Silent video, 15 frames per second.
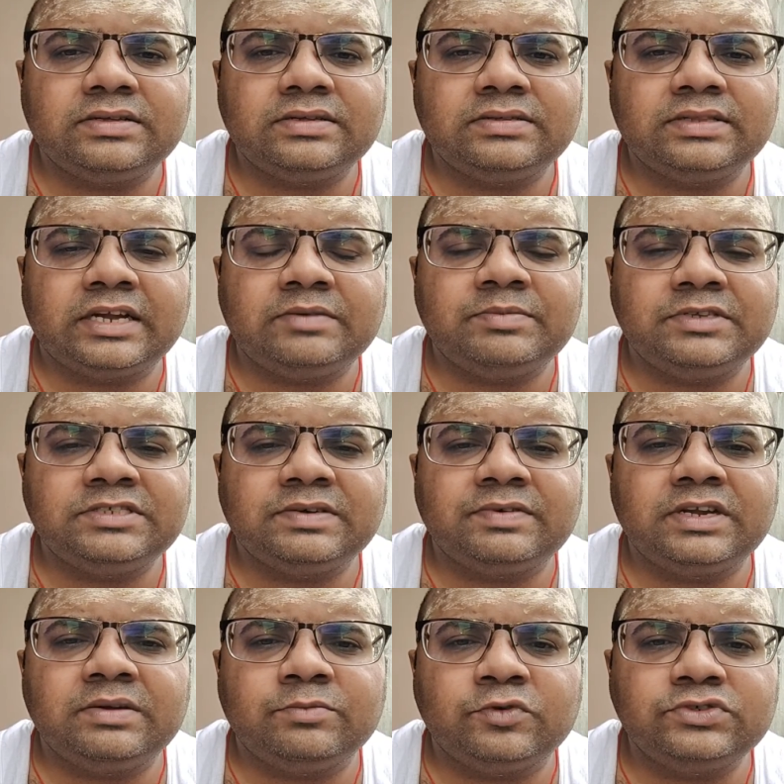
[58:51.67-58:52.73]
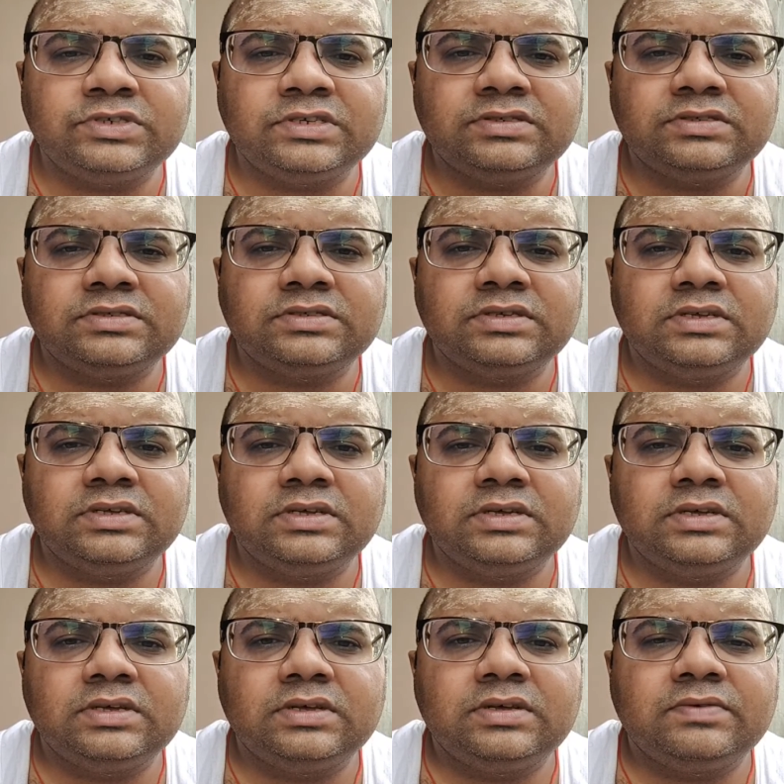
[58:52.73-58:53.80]
That means our emotions,
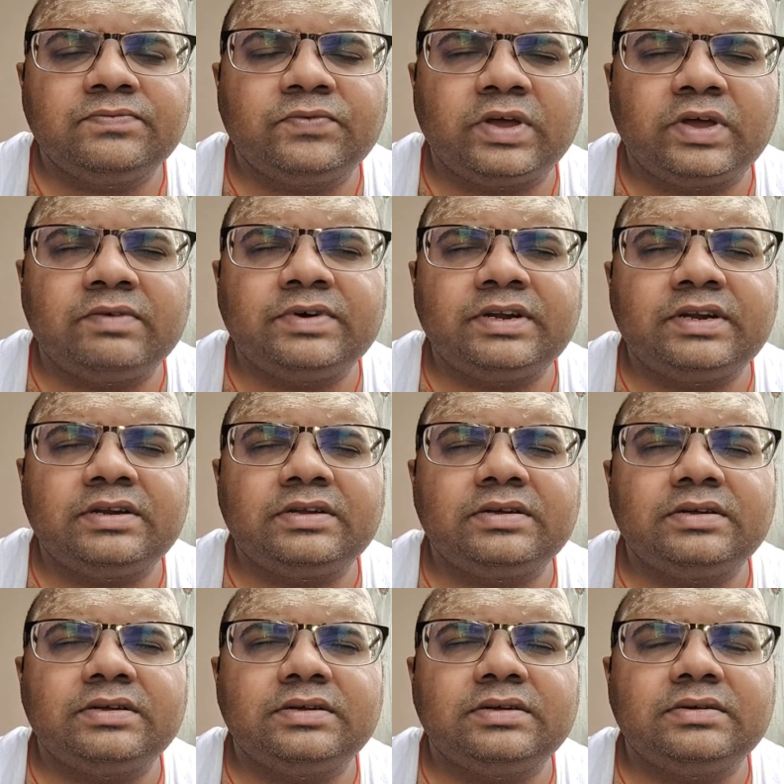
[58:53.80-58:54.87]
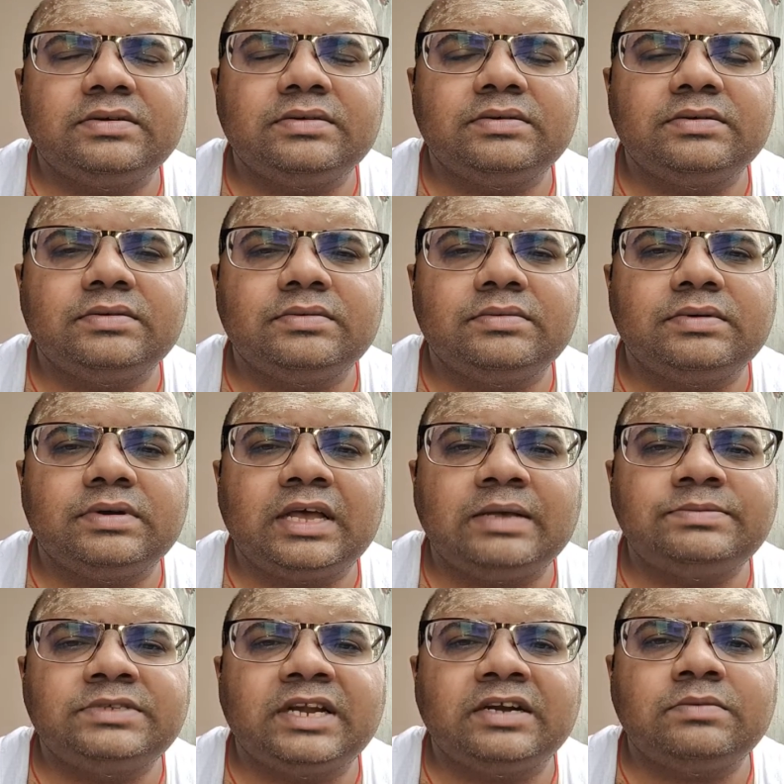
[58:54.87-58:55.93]
for our
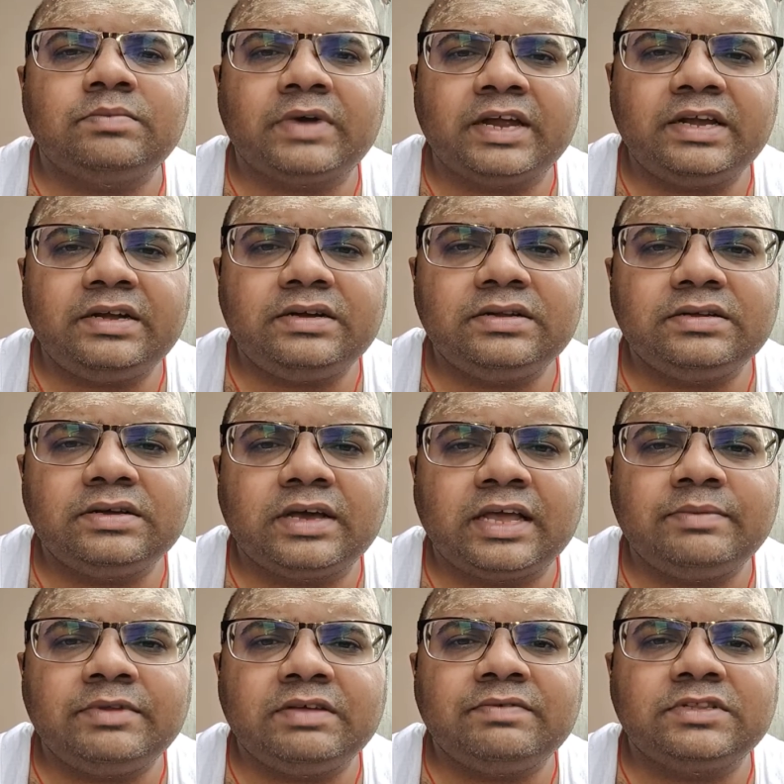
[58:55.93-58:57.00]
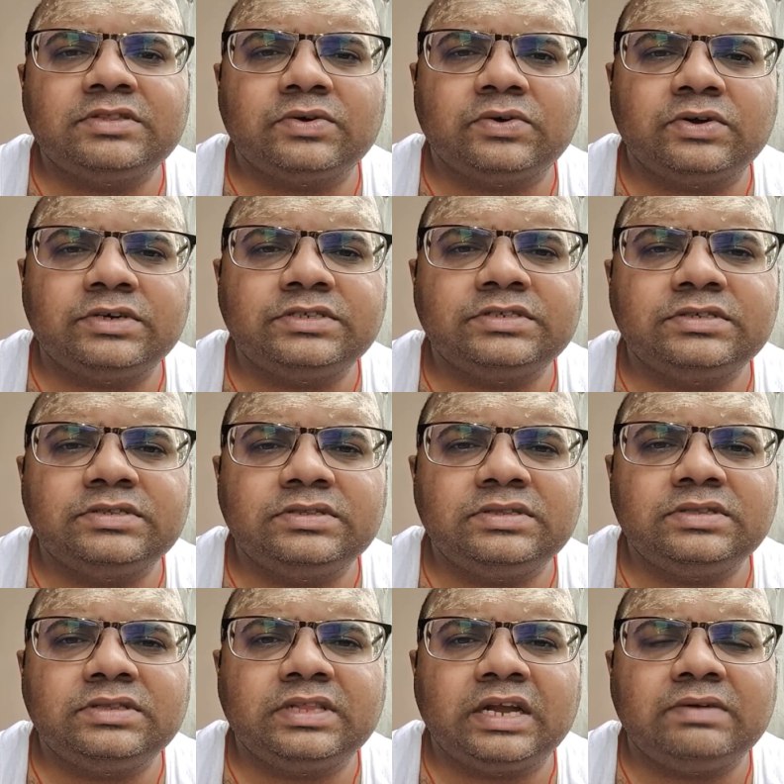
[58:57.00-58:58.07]
abstract mind. I mean our thoughts.
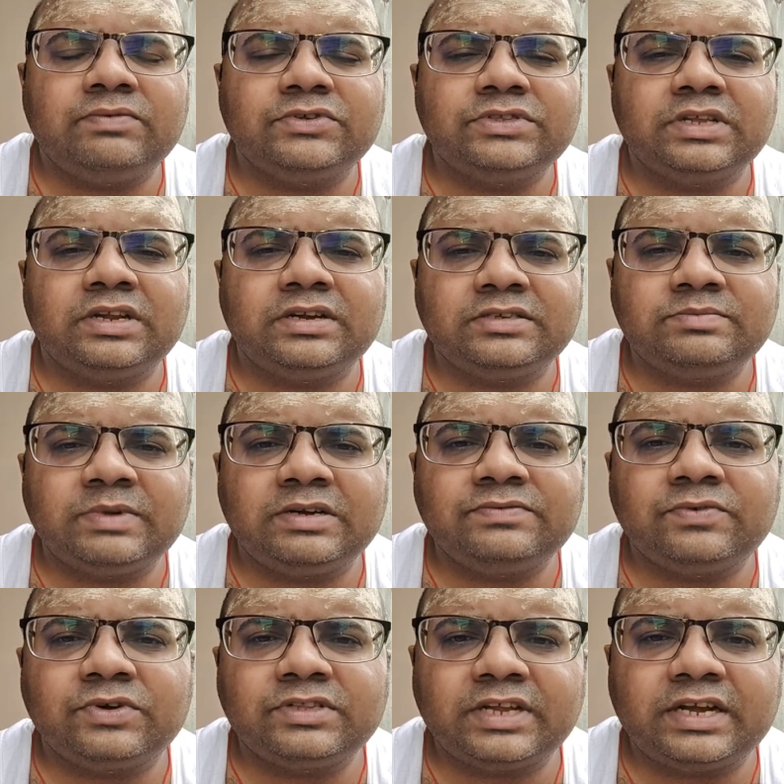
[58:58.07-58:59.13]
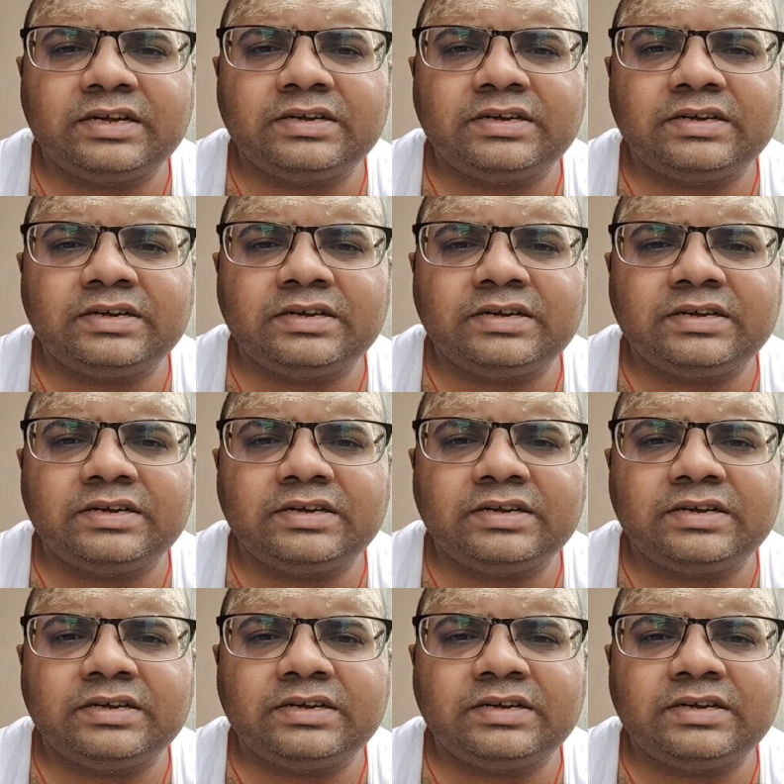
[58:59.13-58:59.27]
That was the nourishment for that.